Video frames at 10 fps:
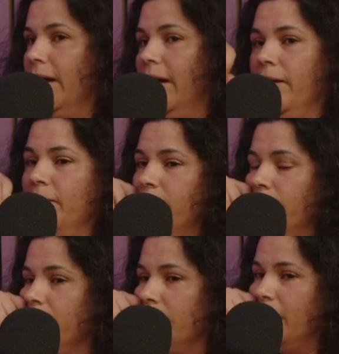
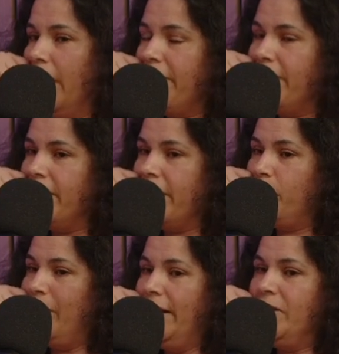I think
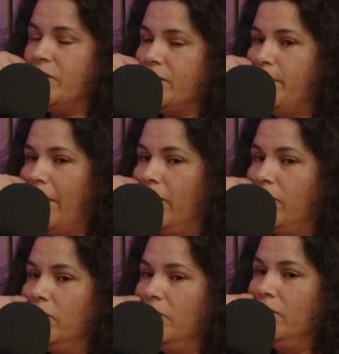they're really just
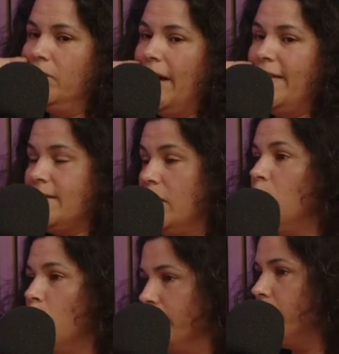about, and there's a
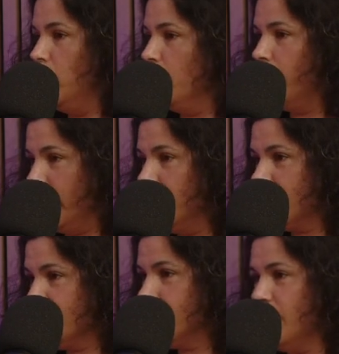lot of Google products.